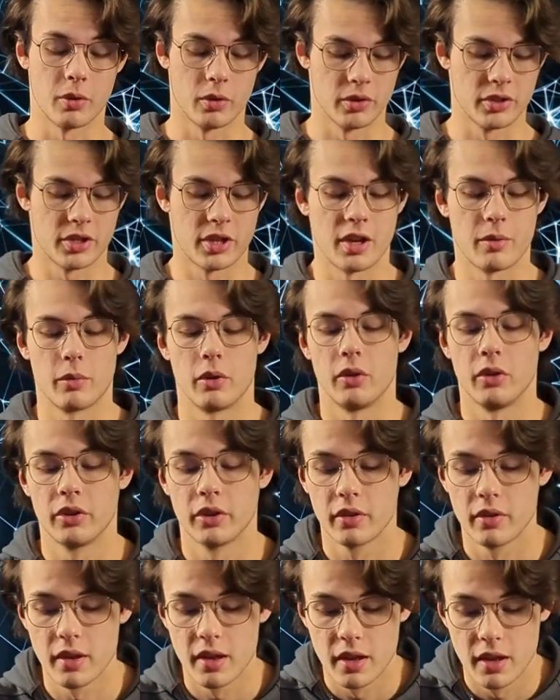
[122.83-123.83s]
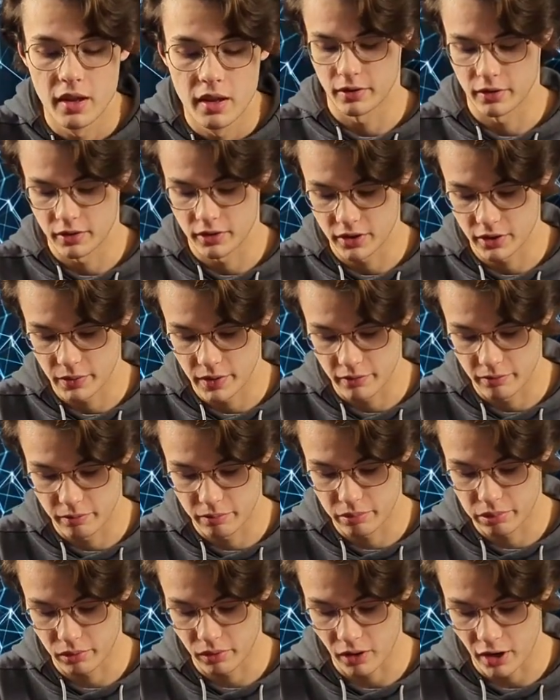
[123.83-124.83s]
old, same old. So we have
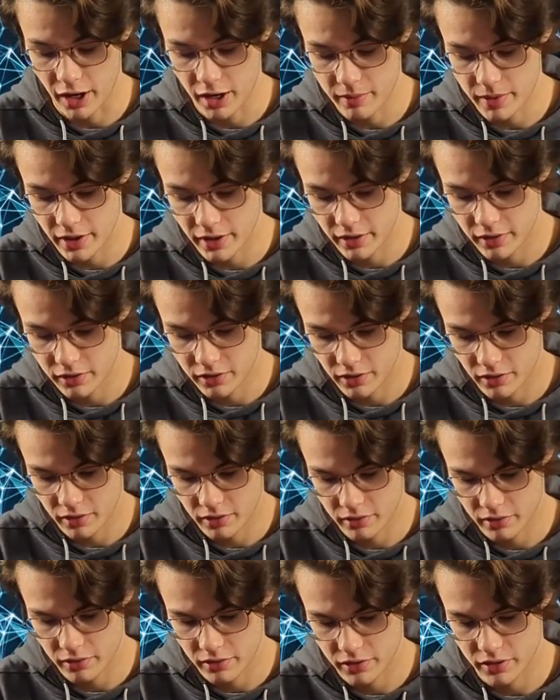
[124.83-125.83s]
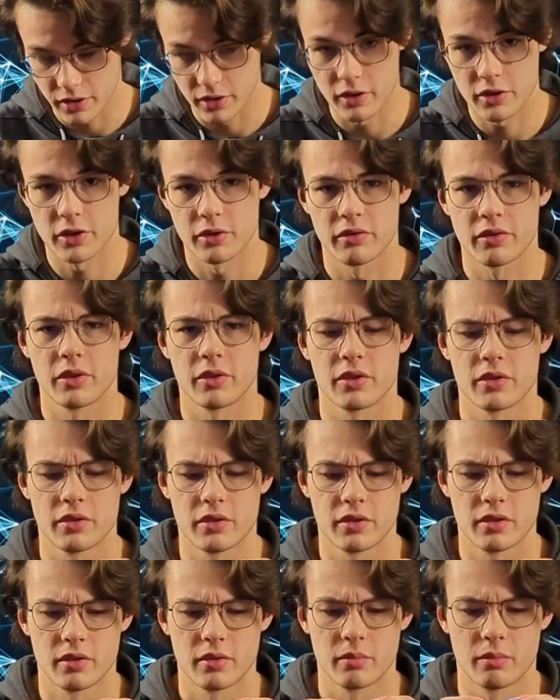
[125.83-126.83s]
primary internals. It also
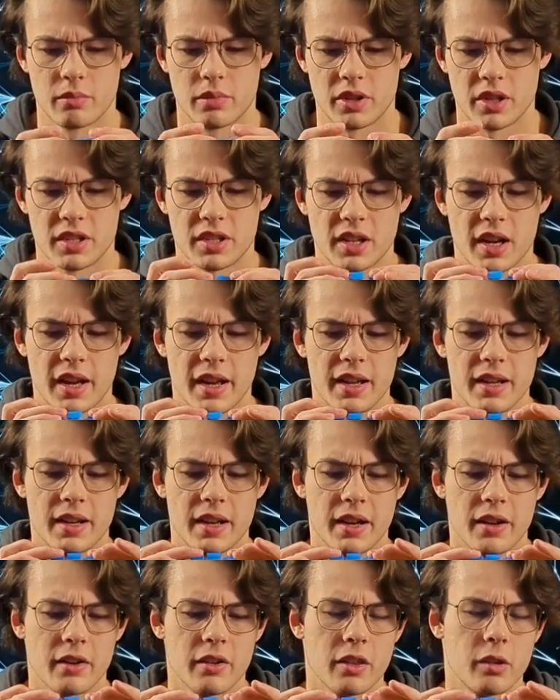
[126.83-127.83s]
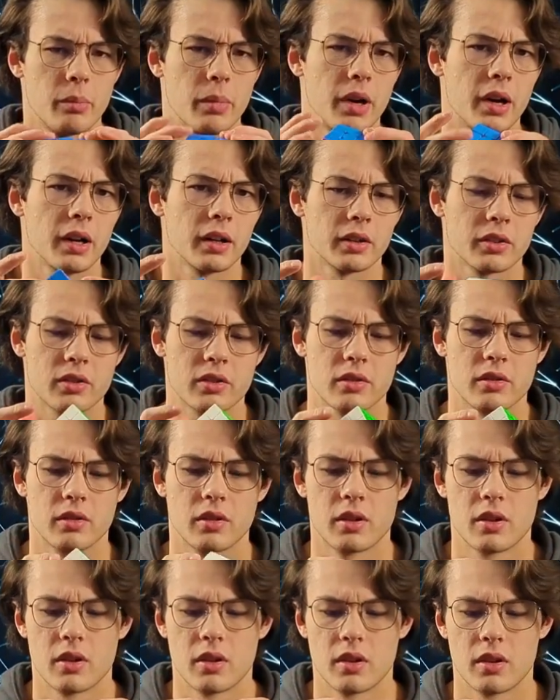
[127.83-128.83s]
feels pretty tight out of the box.
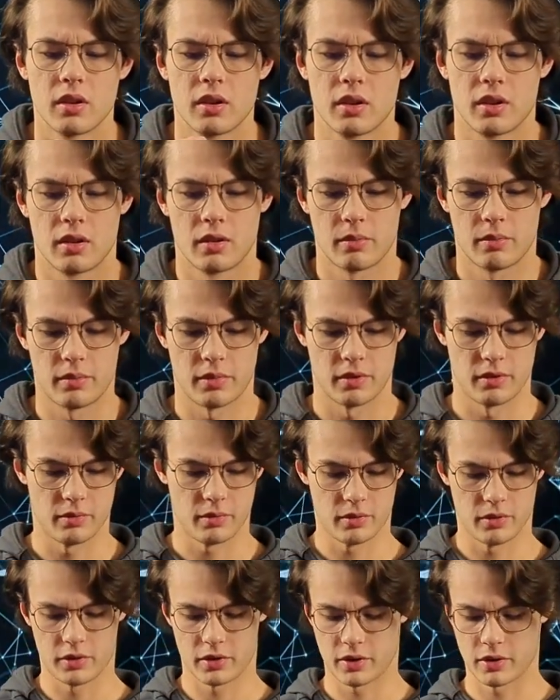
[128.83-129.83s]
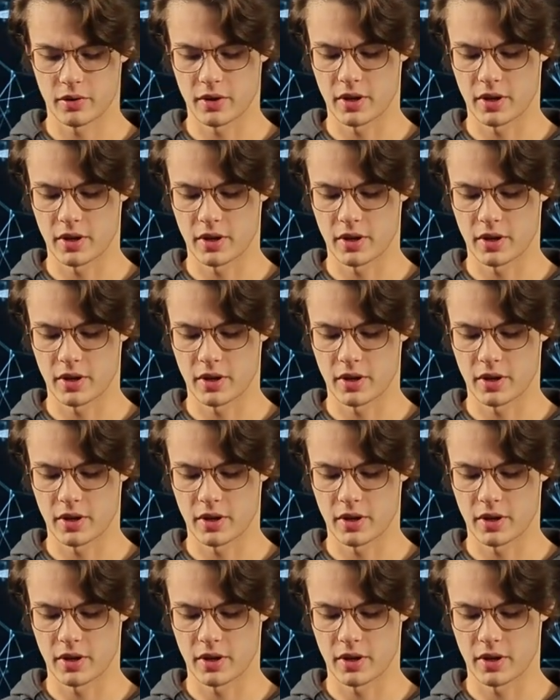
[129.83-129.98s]
But we'll just go